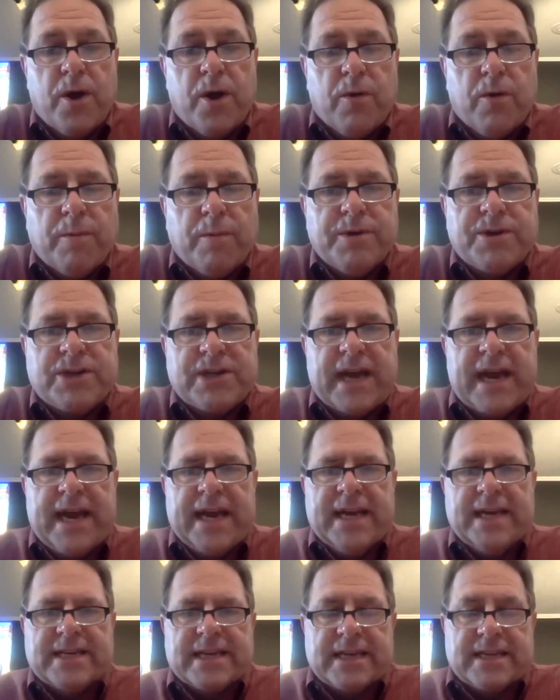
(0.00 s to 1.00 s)
What we're
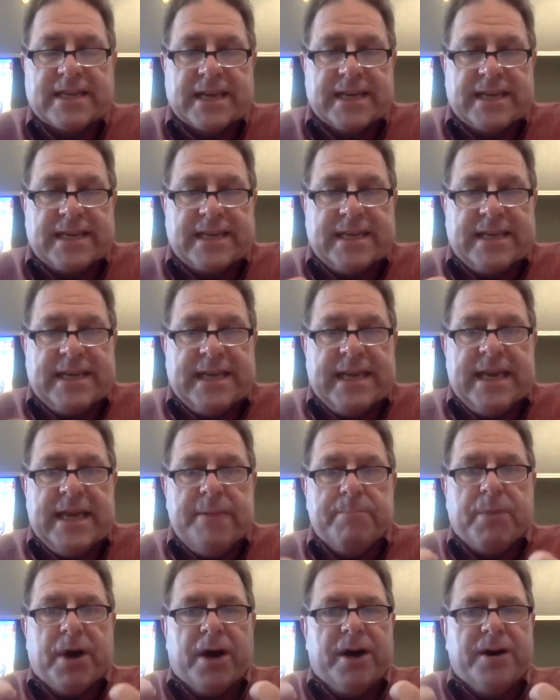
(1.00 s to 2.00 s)
saying is there's a
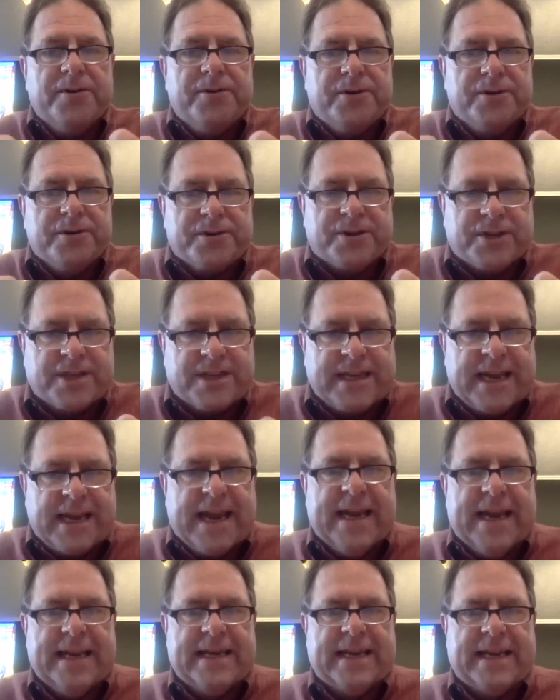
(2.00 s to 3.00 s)
deep
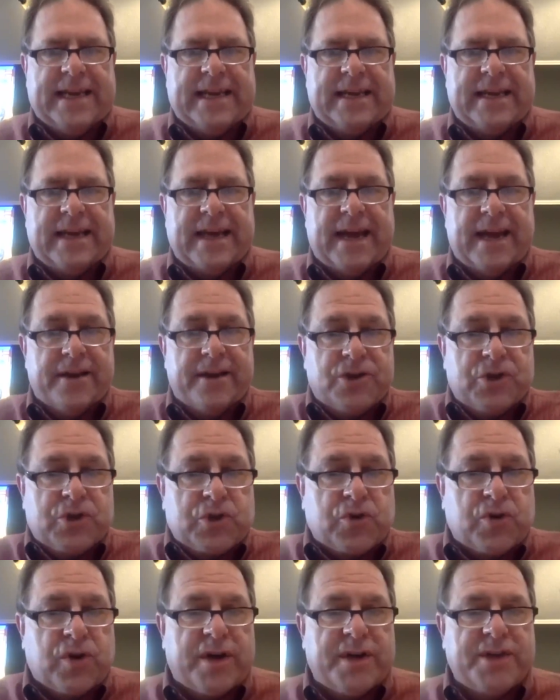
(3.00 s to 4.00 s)
understanding and a
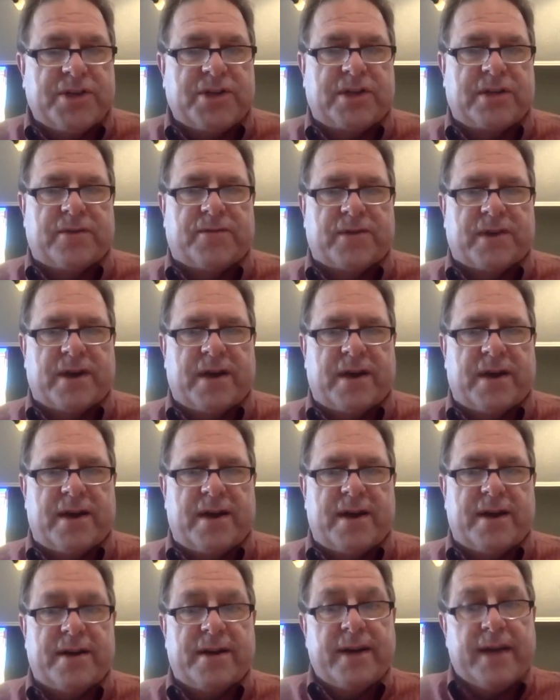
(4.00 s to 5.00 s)
trust of
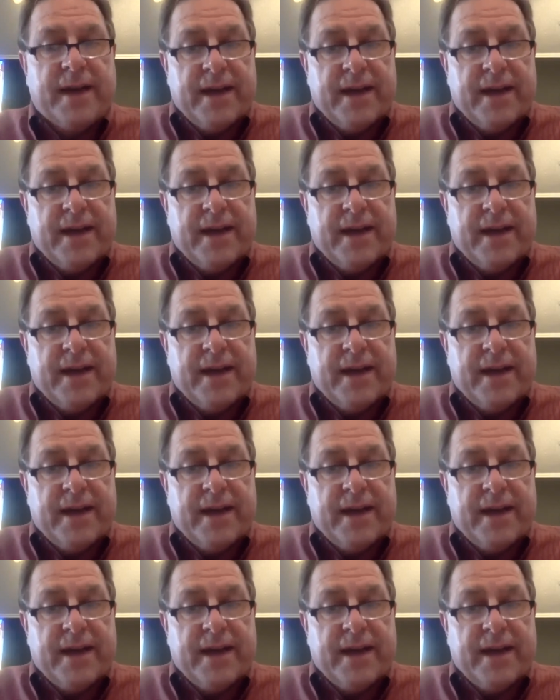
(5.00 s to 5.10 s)
God